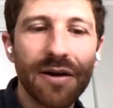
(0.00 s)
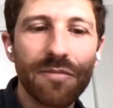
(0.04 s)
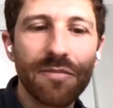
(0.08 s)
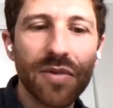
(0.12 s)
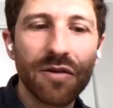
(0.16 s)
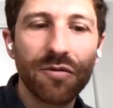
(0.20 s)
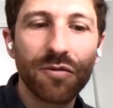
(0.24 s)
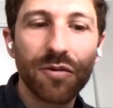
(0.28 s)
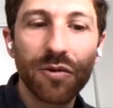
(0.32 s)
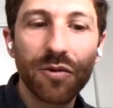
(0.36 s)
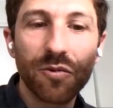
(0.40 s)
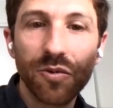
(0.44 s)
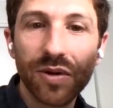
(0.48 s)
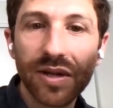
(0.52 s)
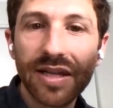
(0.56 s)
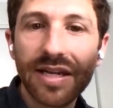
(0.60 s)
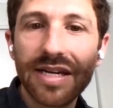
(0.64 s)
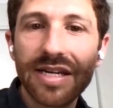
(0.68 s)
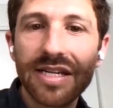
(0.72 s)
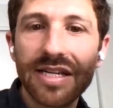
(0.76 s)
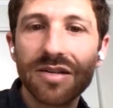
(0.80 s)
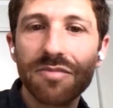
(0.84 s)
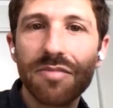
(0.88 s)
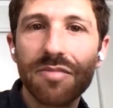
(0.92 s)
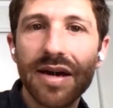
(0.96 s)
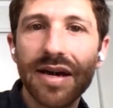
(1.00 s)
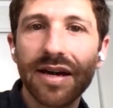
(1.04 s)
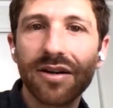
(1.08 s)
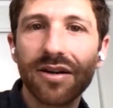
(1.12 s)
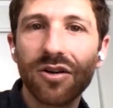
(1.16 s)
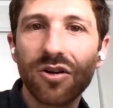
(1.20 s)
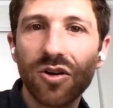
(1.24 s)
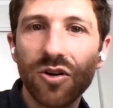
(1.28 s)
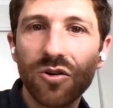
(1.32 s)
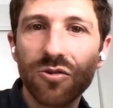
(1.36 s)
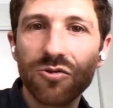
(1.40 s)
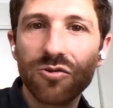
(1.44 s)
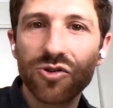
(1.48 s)
If we really need to make
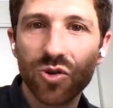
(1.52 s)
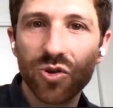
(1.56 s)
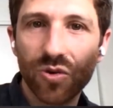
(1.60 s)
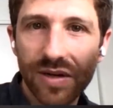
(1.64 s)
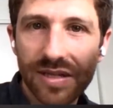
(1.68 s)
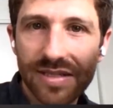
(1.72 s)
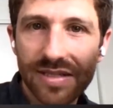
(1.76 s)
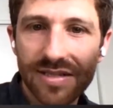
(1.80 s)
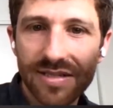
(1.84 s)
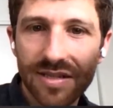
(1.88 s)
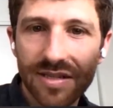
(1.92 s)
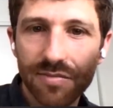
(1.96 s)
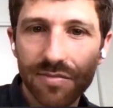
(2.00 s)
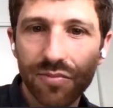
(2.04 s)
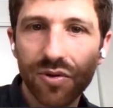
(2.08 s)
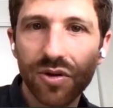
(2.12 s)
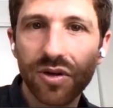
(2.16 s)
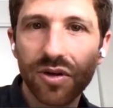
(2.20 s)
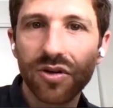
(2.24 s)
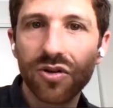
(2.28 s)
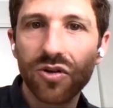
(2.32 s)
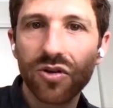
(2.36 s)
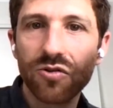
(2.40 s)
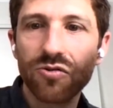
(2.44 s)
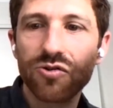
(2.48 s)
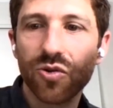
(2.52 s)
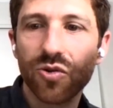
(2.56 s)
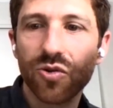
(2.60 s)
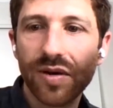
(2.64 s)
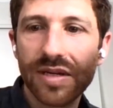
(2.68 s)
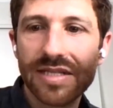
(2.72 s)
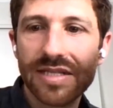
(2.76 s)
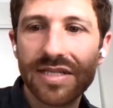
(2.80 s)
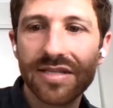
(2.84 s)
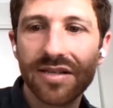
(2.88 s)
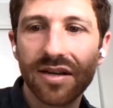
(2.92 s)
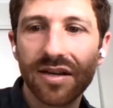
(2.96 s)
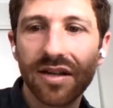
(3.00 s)
new choices and put new
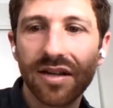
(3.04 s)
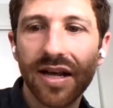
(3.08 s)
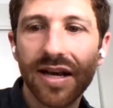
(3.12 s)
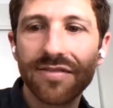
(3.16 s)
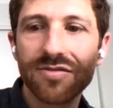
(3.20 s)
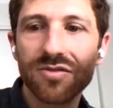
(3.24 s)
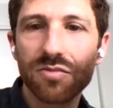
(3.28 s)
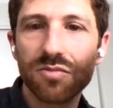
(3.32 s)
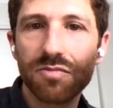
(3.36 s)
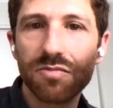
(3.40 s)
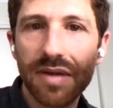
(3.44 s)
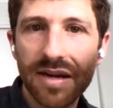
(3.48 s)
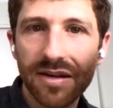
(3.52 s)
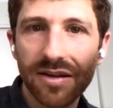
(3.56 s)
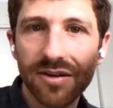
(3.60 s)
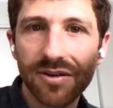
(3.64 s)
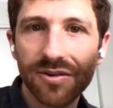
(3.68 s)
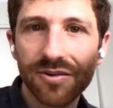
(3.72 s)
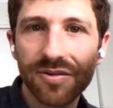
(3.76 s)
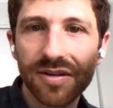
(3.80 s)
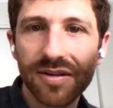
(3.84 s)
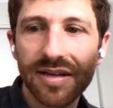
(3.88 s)
choices on life's menu,